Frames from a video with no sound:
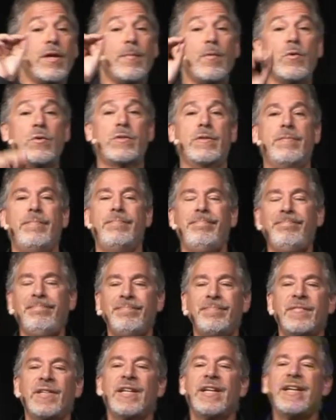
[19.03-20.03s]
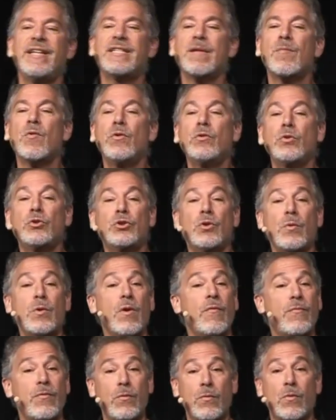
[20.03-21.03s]
demos is I'm going to show
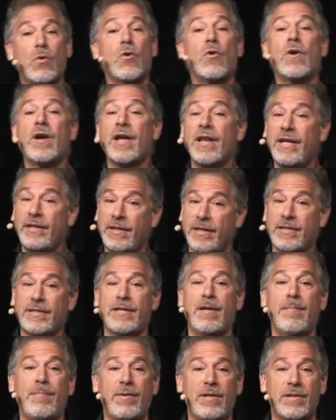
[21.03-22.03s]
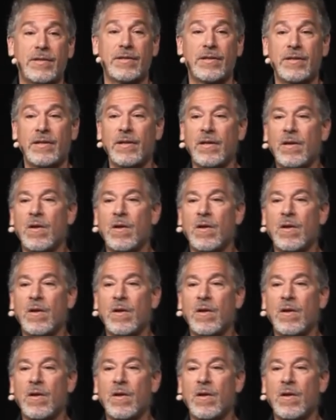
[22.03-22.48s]
you a few concrete examples